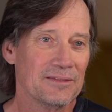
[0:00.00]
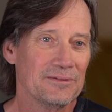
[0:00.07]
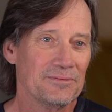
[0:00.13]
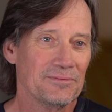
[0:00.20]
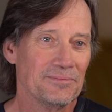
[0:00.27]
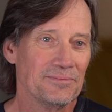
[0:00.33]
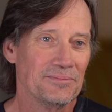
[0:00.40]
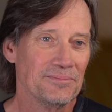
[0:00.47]
This
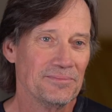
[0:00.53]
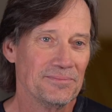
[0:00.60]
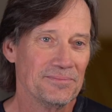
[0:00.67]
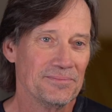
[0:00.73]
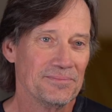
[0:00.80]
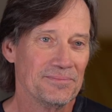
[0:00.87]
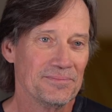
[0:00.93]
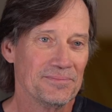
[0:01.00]
is a
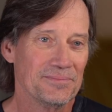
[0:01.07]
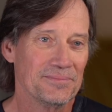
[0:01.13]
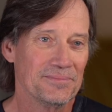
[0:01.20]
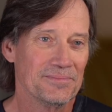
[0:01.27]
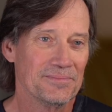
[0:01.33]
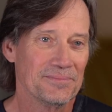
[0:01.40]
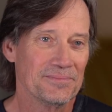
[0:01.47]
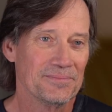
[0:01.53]
human
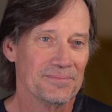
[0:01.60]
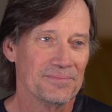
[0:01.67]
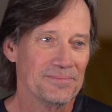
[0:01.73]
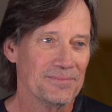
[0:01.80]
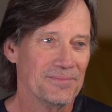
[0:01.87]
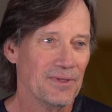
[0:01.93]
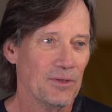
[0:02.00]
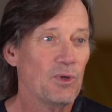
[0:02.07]
achievement.
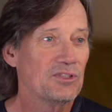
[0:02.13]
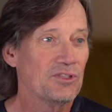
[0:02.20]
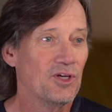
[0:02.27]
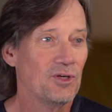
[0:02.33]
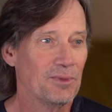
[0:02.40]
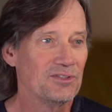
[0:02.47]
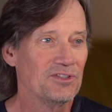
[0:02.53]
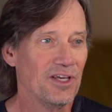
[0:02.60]
It was a
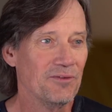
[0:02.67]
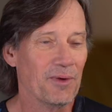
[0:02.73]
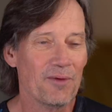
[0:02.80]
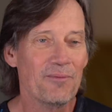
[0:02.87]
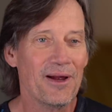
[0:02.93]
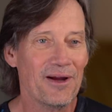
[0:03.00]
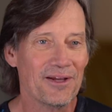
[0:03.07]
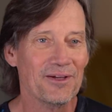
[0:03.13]
human achievement,
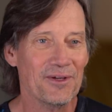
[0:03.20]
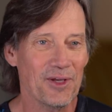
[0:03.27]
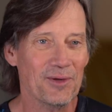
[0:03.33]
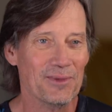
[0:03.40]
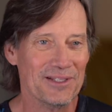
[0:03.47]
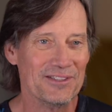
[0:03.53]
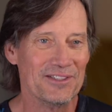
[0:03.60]
American human